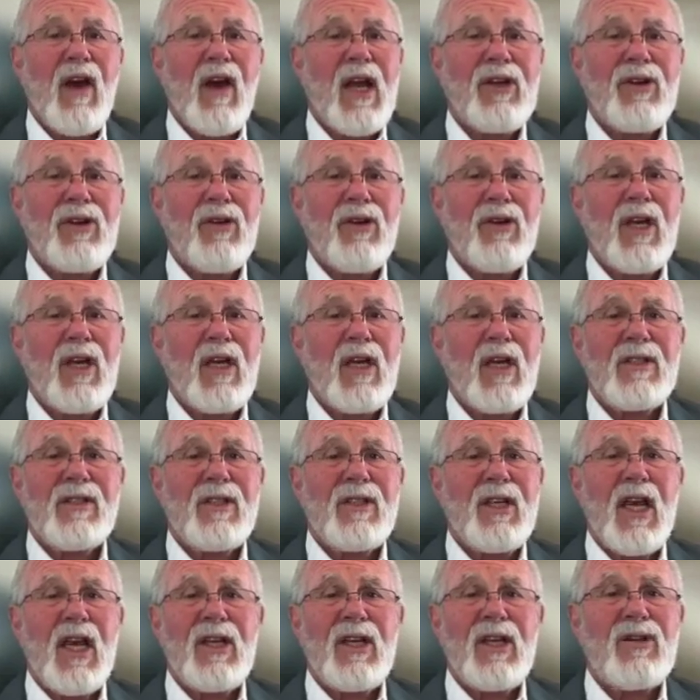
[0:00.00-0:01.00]
had your kids,
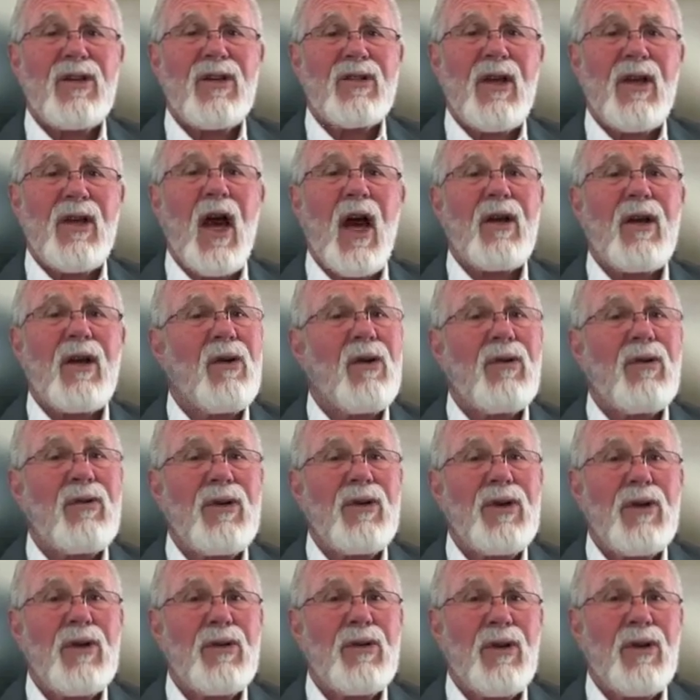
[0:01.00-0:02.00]
nature's got no
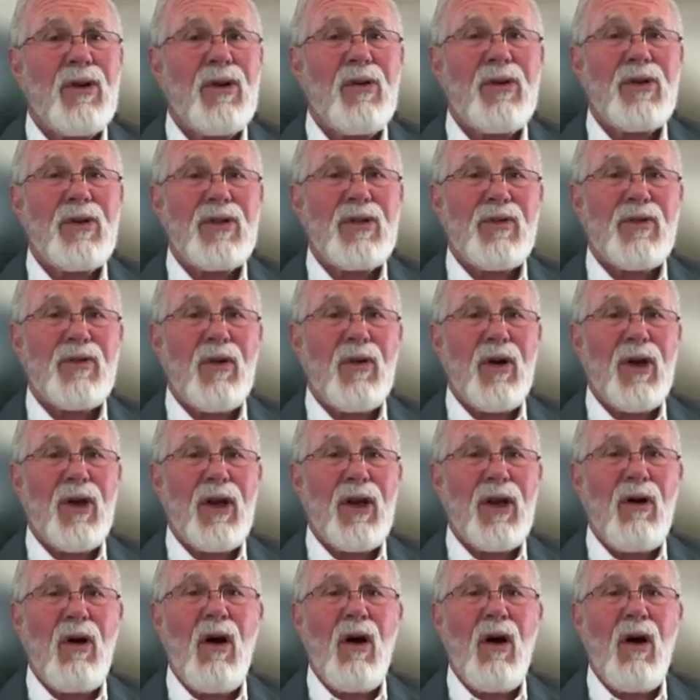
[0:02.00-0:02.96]
use for you at all.